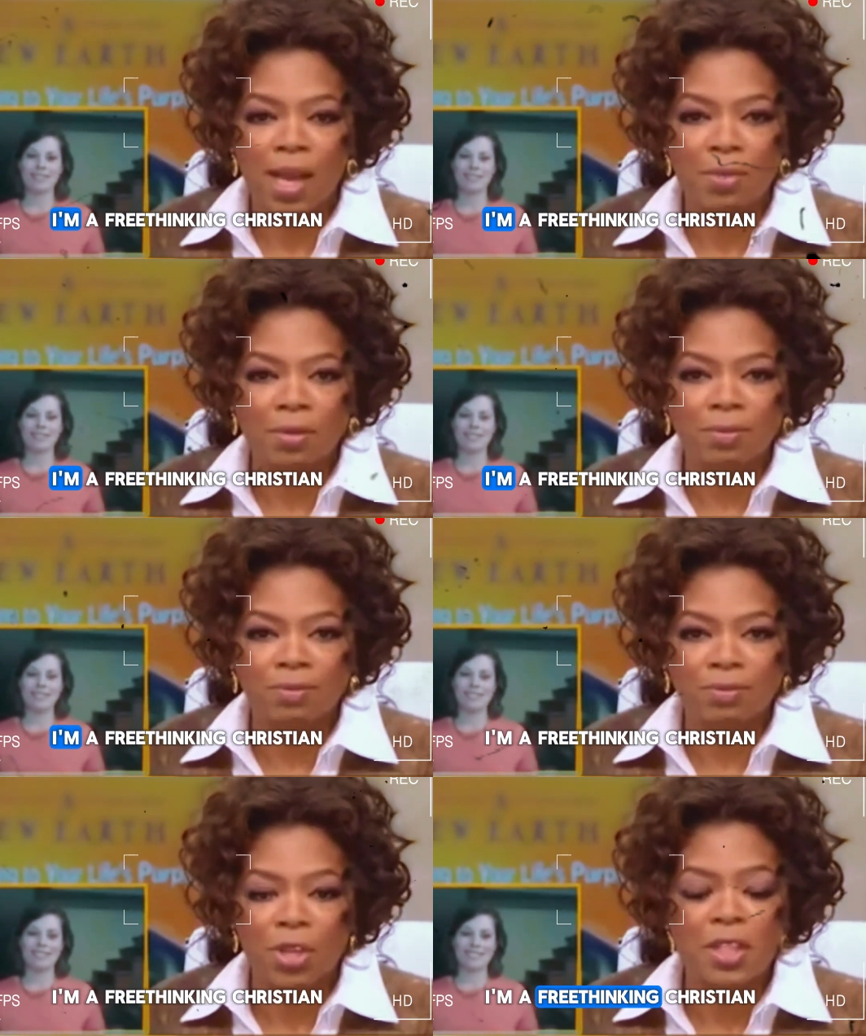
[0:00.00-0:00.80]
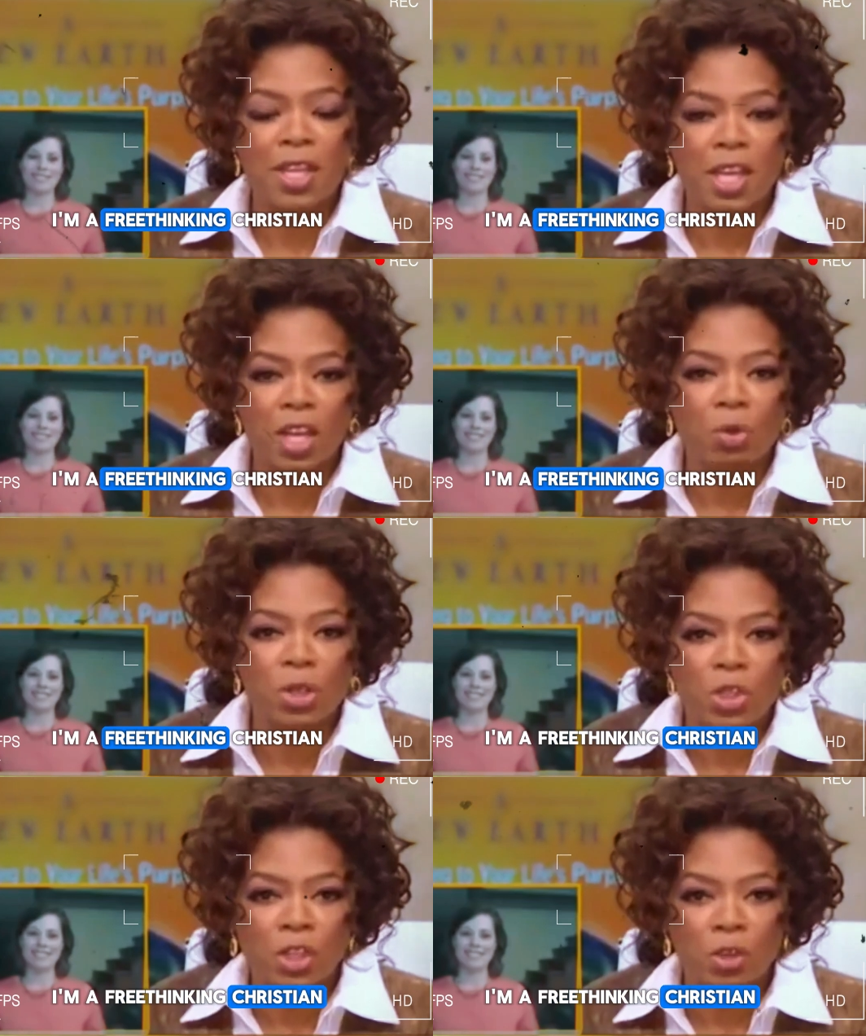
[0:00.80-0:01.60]
Speaker 1: I'm a free thinking
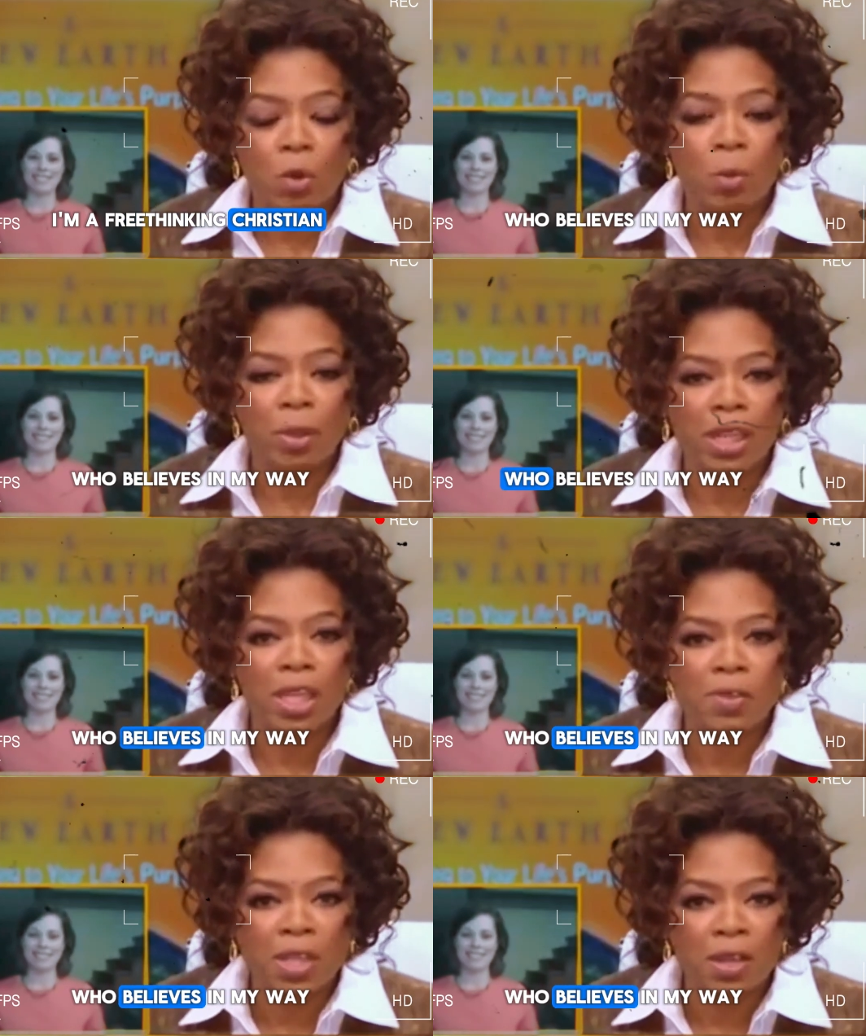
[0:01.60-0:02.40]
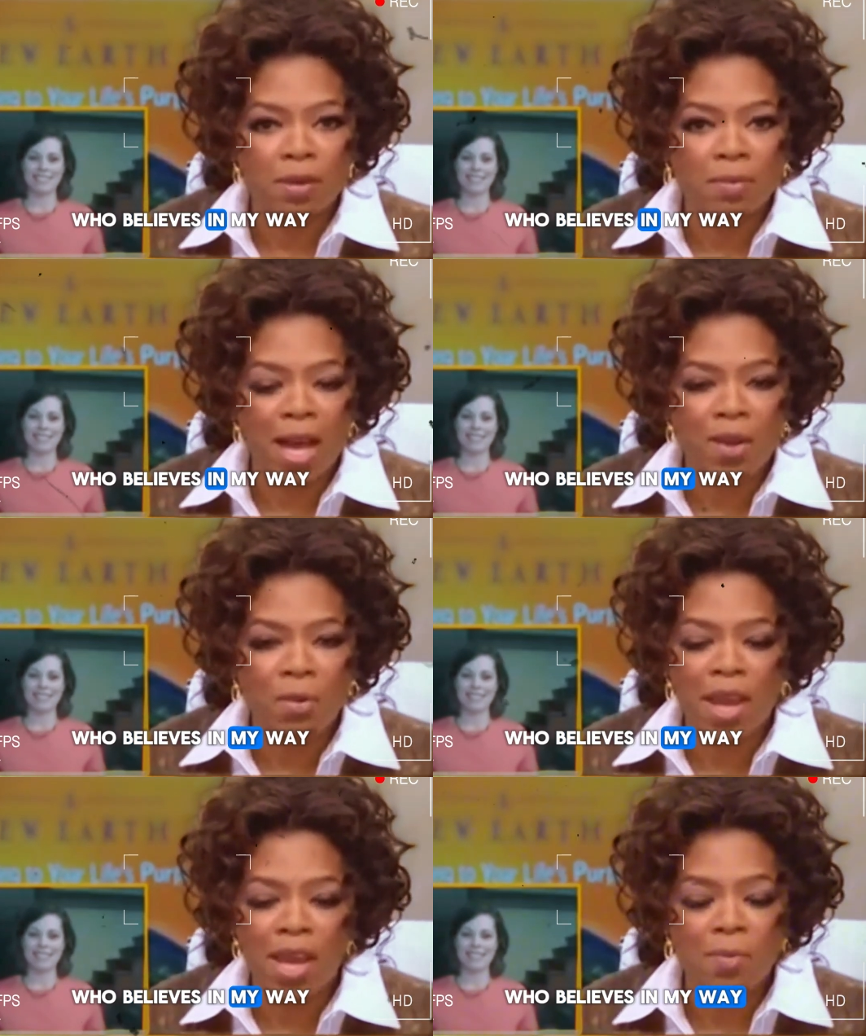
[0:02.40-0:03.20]
Christian who believes in
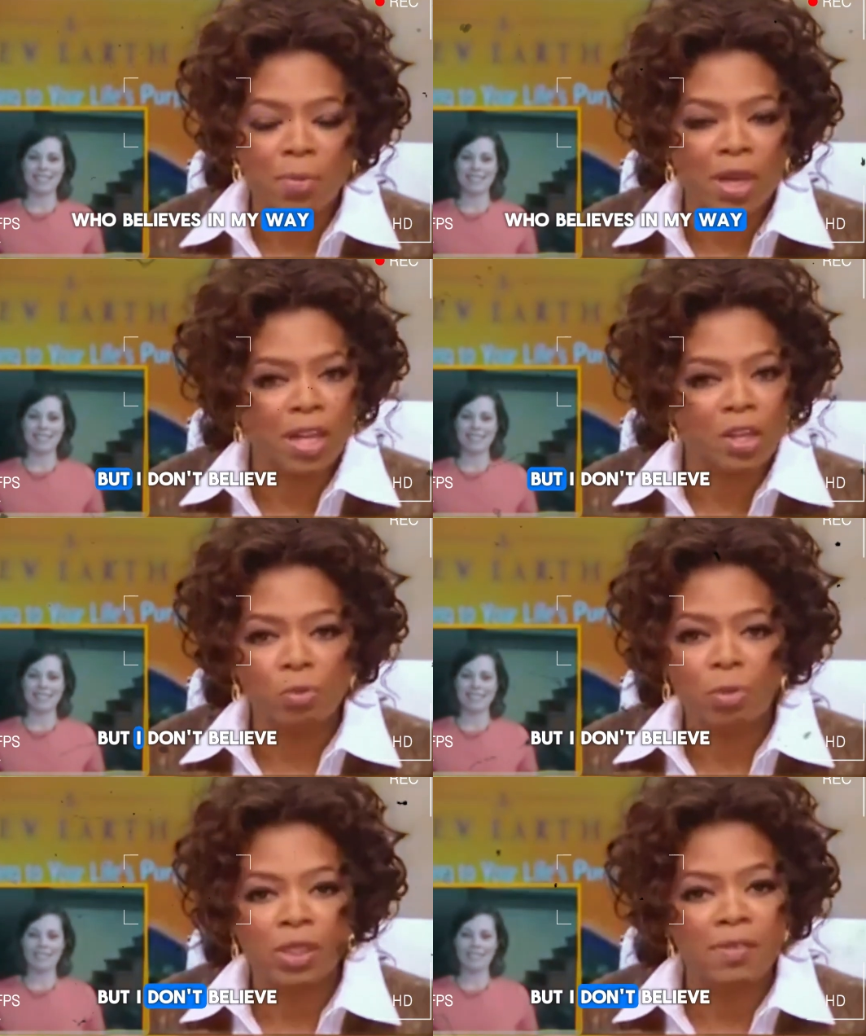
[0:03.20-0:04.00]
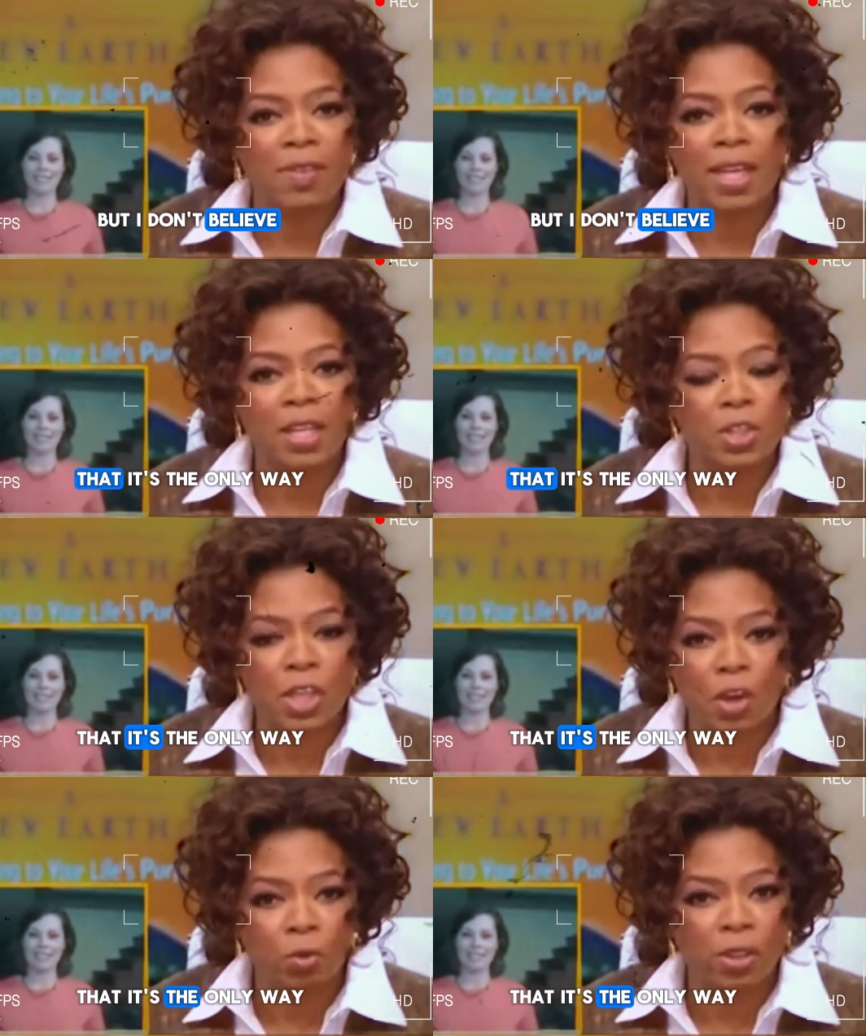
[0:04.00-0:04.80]
my way, but I don't believe that
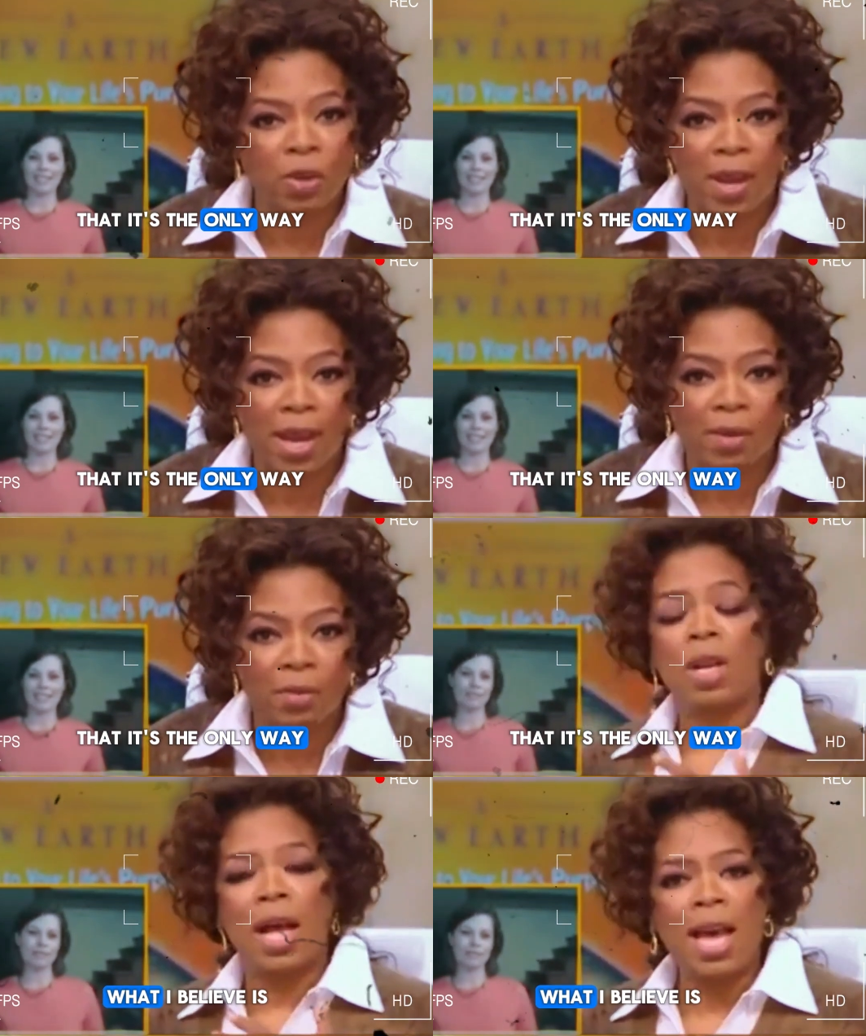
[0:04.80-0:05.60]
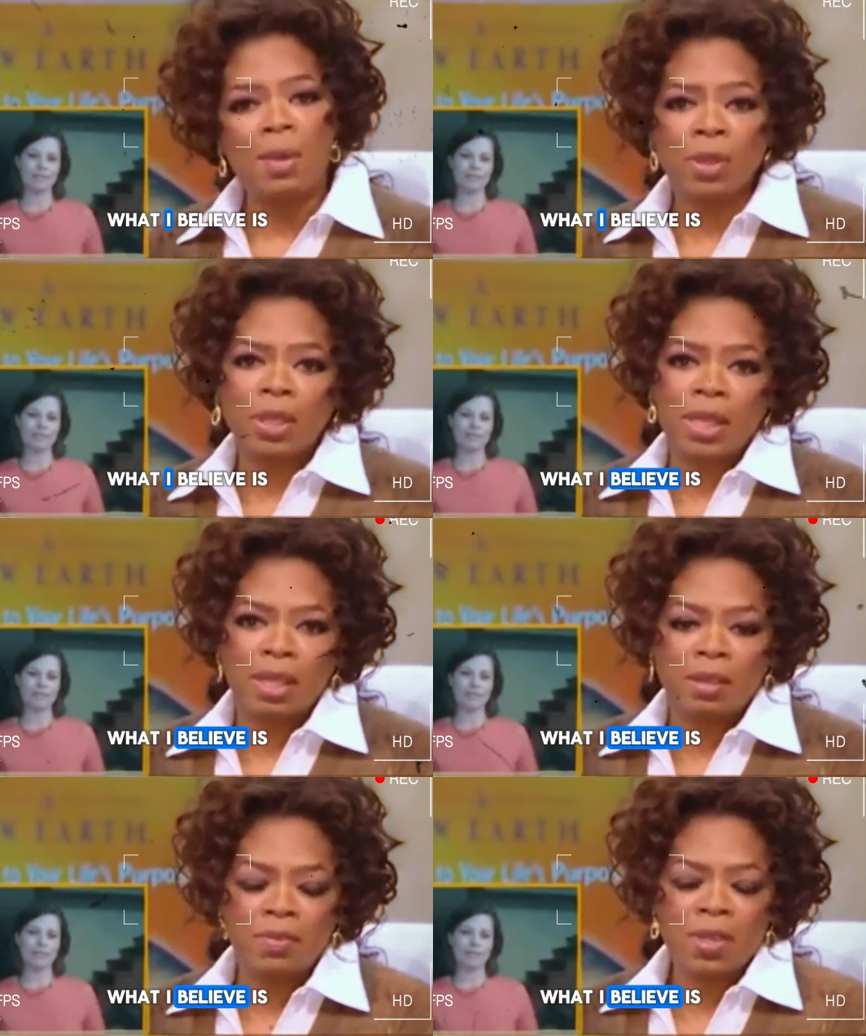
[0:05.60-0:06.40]
it's the only way. What I
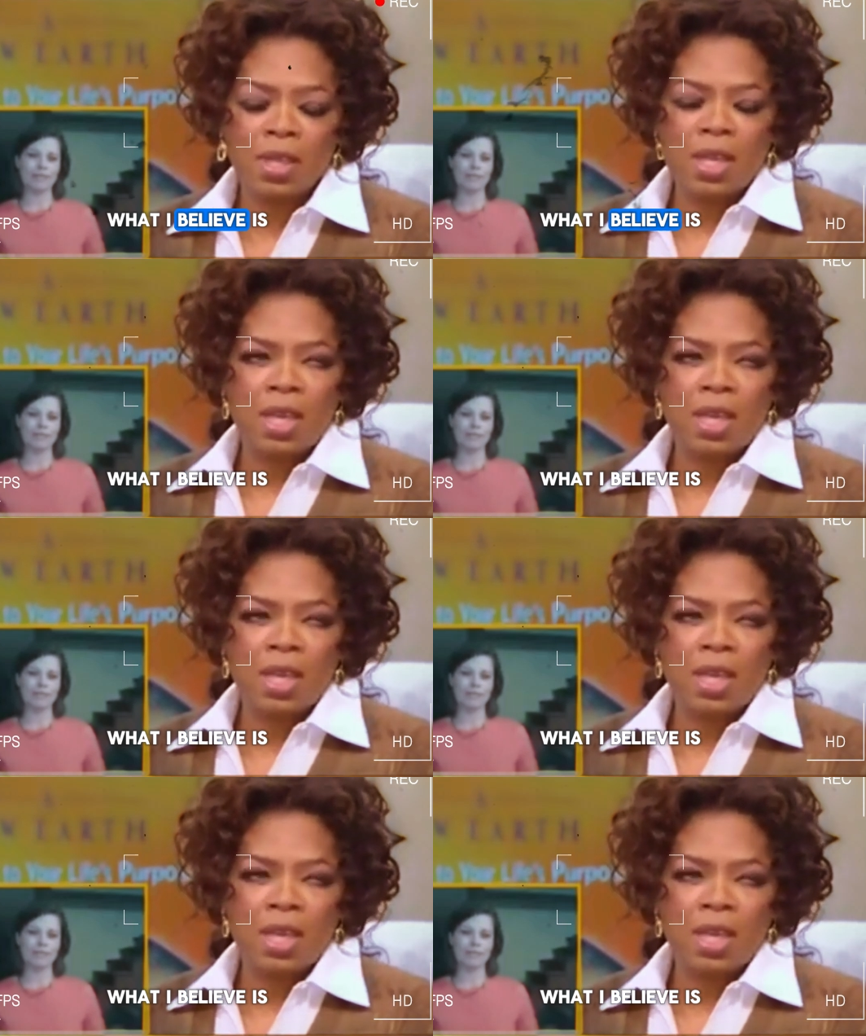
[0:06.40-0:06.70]
believe